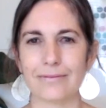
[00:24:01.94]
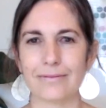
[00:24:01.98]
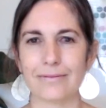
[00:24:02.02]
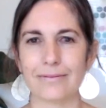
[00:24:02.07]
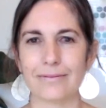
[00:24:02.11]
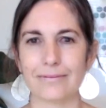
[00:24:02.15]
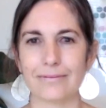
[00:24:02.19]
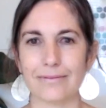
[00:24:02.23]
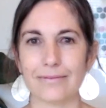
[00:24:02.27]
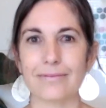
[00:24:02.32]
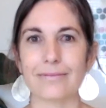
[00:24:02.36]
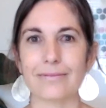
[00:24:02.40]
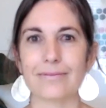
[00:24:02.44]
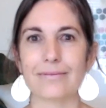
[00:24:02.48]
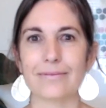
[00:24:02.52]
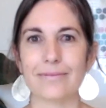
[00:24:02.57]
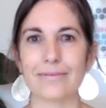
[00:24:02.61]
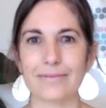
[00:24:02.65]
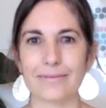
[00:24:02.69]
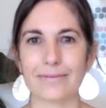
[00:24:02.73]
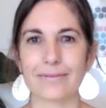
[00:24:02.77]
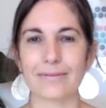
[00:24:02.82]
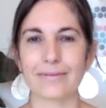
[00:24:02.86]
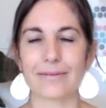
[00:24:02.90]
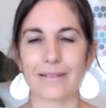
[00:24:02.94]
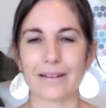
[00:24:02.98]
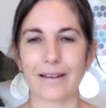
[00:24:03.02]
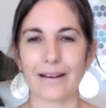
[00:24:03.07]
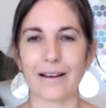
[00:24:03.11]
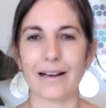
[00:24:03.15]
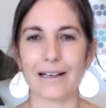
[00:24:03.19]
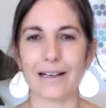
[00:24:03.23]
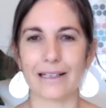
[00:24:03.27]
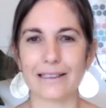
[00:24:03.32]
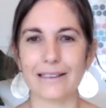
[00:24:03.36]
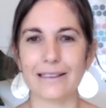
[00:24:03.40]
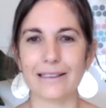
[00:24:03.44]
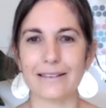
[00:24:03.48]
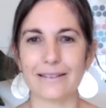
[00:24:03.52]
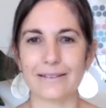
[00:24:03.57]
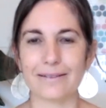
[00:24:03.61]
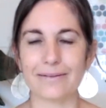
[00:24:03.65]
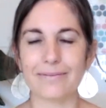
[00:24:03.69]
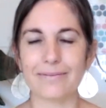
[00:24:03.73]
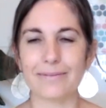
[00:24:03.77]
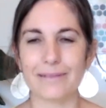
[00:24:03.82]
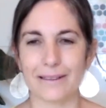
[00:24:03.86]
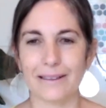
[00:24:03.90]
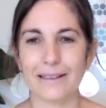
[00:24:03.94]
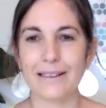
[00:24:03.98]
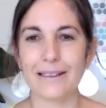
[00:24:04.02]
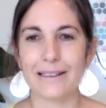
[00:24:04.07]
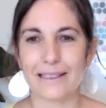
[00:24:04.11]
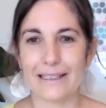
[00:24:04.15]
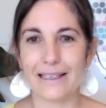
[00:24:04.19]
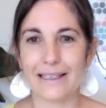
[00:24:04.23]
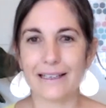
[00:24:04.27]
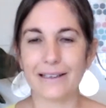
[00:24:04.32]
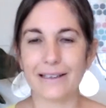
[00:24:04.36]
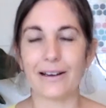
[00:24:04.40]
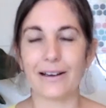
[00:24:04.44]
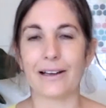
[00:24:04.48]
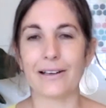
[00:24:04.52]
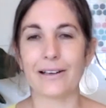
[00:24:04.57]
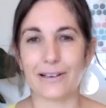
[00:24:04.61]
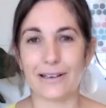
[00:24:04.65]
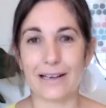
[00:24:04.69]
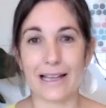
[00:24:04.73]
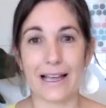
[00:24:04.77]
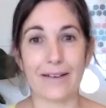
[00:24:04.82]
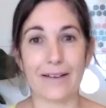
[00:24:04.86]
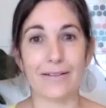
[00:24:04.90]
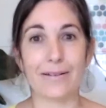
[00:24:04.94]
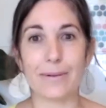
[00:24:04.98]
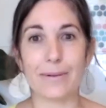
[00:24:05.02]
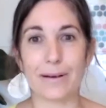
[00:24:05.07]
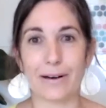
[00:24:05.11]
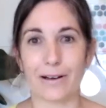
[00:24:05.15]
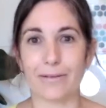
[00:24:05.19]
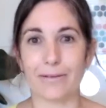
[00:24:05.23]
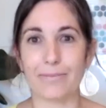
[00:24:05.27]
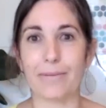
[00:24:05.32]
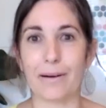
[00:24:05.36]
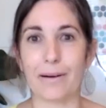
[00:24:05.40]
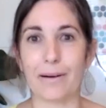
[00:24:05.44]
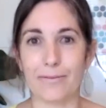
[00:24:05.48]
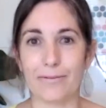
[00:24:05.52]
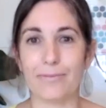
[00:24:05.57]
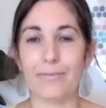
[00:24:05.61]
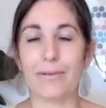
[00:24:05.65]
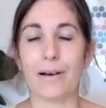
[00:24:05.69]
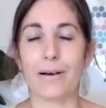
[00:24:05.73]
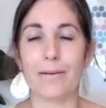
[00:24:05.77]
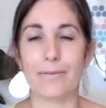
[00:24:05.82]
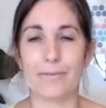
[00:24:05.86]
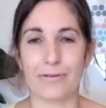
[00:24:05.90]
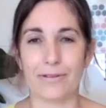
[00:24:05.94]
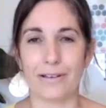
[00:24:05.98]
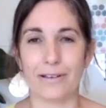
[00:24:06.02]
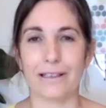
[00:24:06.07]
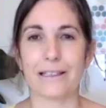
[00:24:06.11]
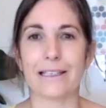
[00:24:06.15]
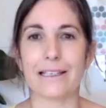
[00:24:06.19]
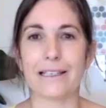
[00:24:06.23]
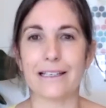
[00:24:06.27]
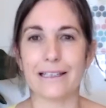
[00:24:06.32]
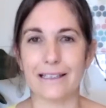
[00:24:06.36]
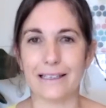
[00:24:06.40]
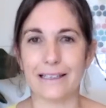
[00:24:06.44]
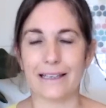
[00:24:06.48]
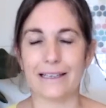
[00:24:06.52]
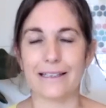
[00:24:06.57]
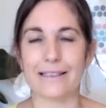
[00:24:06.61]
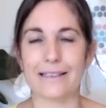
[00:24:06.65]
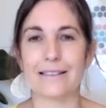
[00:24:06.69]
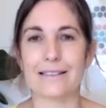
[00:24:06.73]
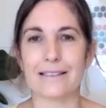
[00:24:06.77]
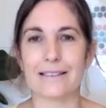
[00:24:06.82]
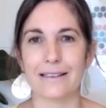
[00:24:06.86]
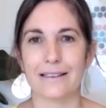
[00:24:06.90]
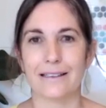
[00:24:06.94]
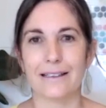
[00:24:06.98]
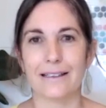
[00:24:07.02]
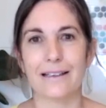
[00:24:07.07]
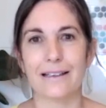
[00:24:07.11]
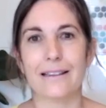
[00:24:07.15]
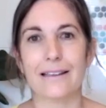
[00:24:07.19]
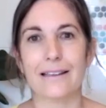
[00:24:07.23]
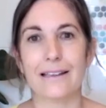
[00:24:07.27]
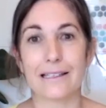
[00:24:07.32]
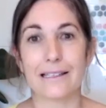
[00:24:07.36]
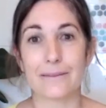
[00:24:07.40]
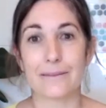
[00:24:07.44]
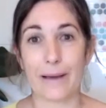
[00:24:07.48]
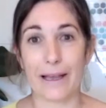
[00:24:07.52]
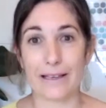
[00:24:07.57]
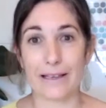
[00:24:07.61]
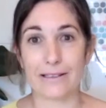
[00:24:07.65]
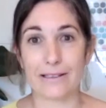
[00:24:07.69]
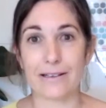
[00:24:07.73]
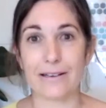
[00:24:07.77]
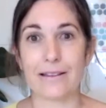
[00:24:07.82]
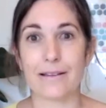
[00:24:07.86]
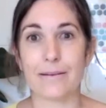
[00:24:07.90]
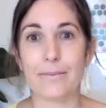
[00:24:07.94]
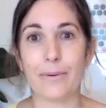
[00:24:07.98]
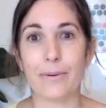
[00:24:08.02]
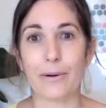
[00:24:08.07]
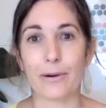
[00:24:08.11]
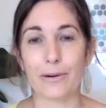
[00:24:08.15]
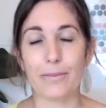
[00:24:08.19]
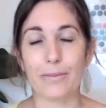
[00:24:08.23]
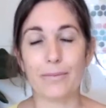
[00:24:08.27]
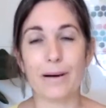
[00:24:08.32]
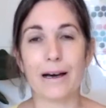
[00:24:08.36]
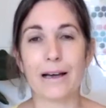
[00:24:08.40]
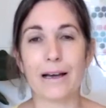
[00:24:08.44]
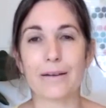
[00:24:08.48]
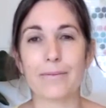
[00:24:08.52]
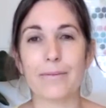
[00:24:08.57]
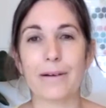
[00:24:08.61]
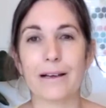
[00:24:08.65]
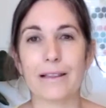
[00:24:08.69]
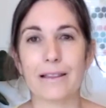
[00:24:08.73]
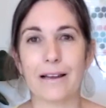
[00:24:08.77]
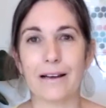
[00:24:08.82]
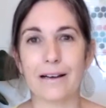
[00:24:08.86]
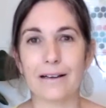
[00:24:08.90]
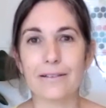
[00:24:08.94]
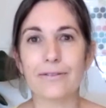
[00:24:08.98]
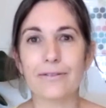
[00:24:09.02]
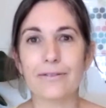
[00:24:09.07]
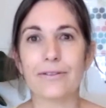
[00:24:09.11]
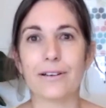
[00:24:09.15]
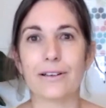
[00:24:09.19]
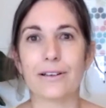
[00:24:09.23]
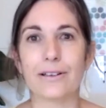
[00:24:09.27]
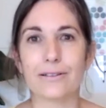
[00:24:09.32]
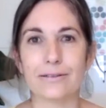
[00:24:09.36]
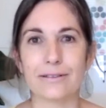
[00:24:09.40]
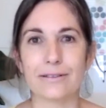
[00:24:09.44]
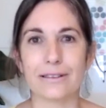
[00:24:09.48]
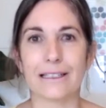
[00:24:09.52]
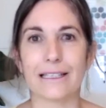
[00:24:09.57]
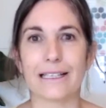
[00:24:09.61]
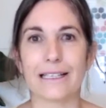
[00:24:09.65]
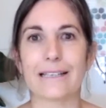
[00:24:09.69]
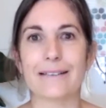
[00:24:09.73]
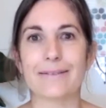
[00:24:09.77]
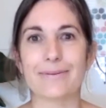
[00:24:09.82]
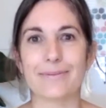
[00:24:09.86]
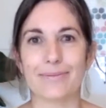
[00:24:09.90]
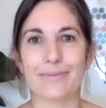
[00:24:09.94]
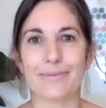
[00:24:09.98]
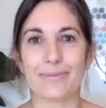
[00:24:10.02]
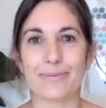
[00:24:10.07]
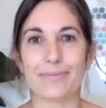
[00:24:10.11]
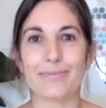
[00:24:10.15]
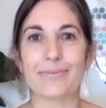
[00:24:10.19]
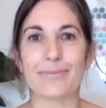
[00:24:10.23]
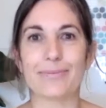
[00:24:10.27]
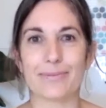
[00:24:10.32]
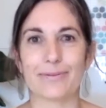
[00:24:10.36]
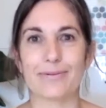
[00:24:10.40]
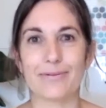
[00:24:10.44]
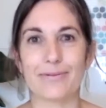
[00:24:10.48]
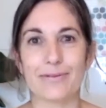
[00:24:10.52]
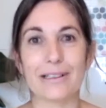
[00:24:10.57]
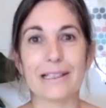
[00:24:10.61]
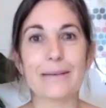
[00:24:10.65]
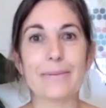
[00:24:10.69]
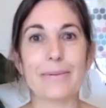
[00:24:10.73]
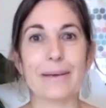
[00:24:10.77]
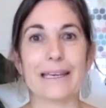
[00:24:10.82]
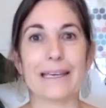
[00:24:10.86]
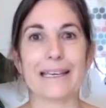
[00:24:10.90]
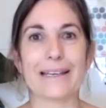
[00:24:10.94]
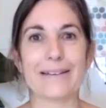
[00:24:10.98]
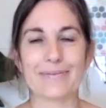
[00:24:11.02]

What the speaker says: I can, yeah, I don't have it, but I'm feeling it, and the expansion in the bottom part of my lung felt really, really big.